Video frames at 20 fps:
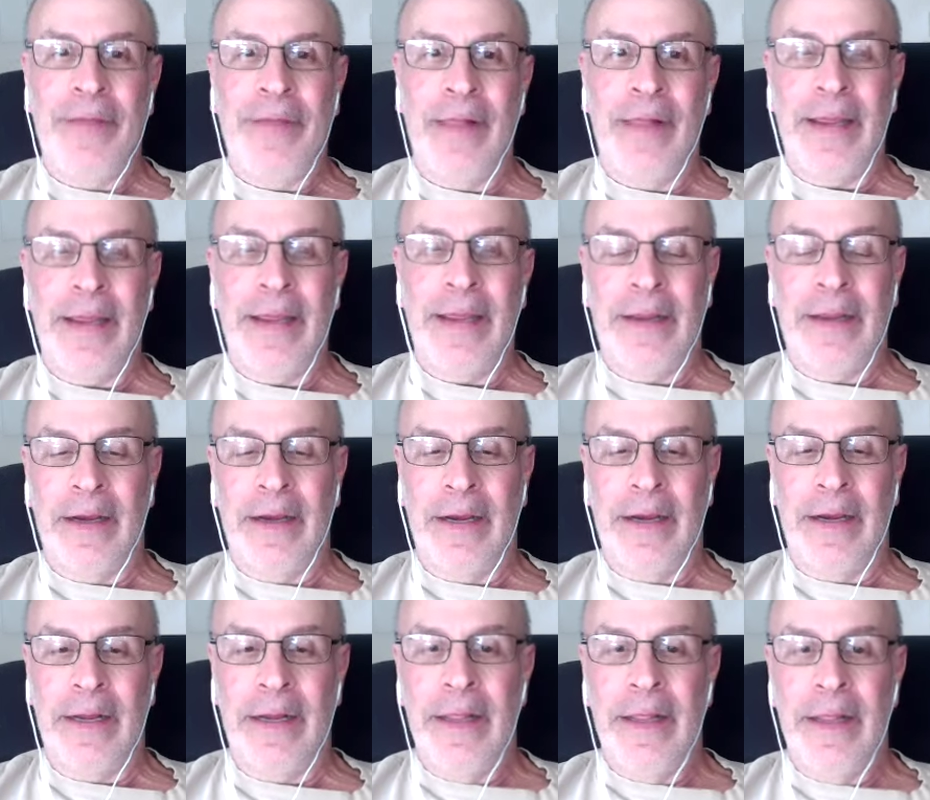like
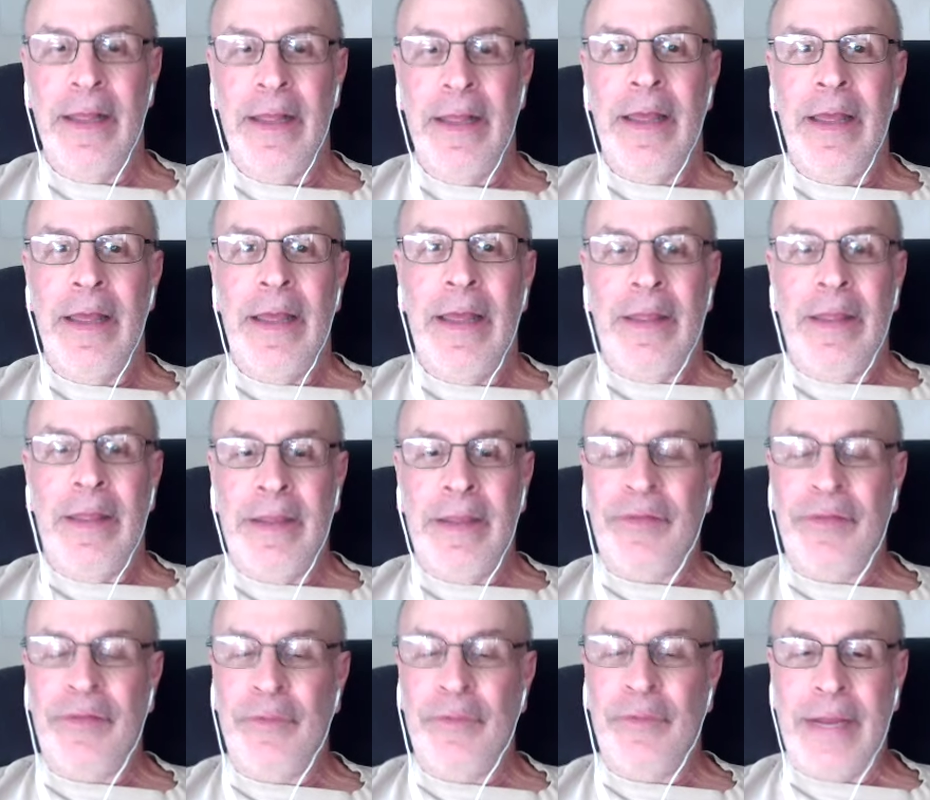
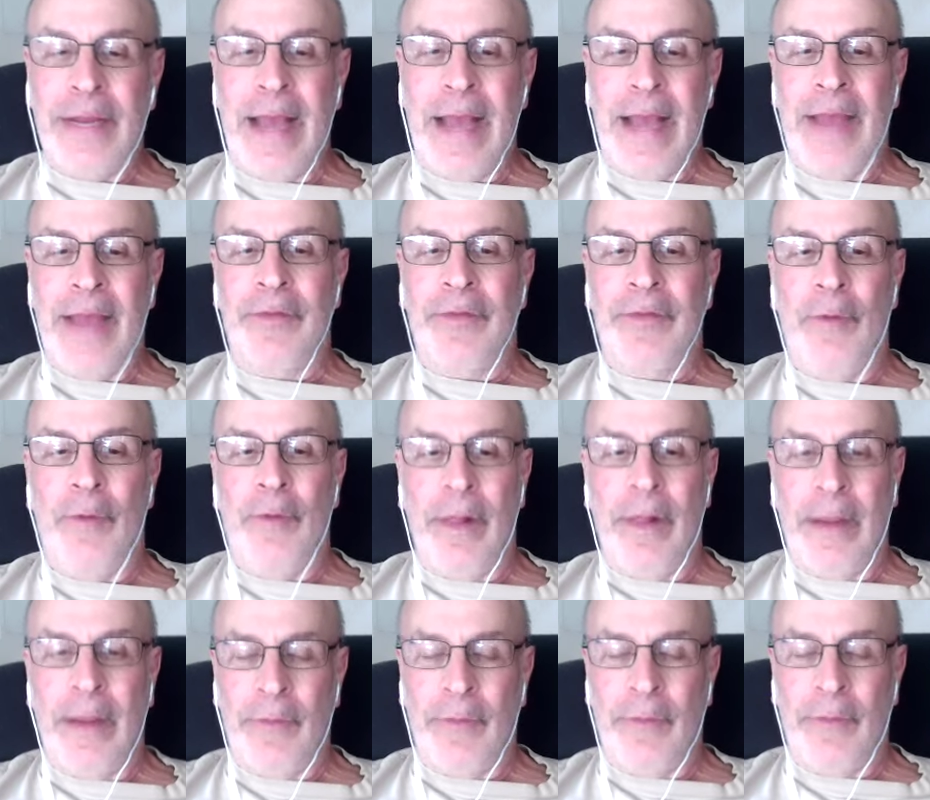these three guys are all
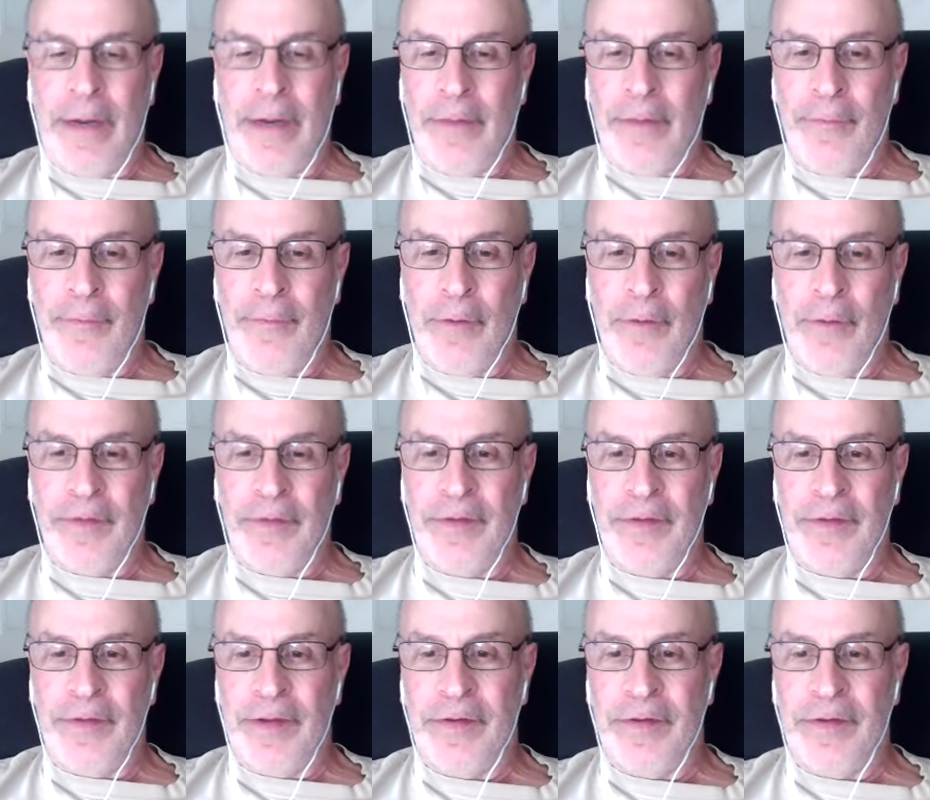like running in the
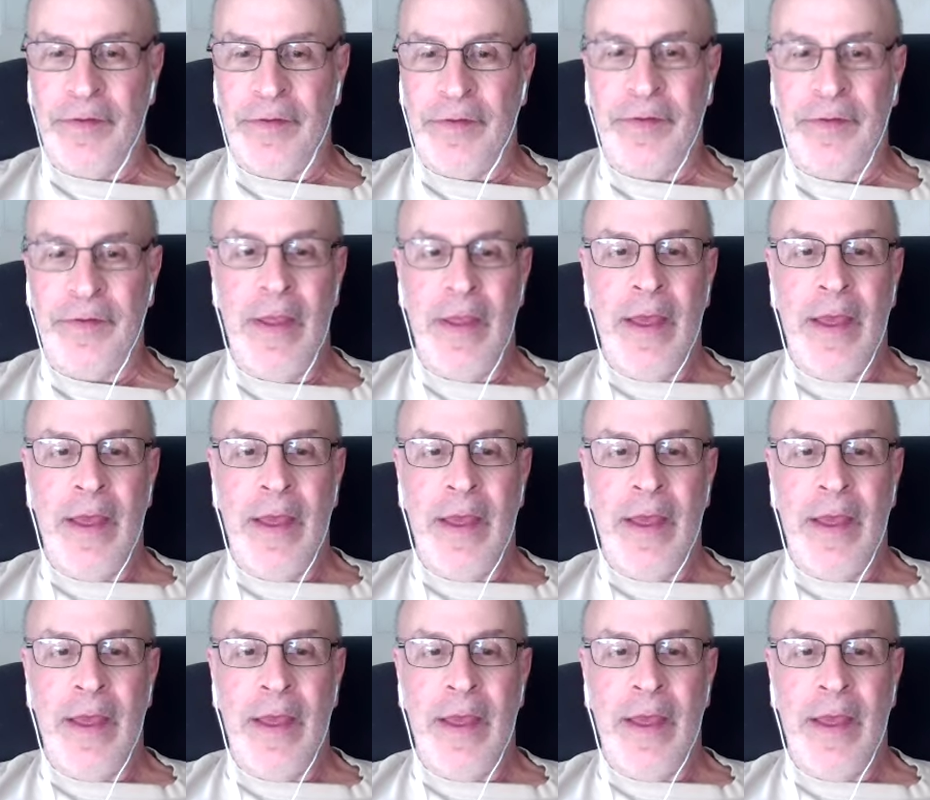4.6s.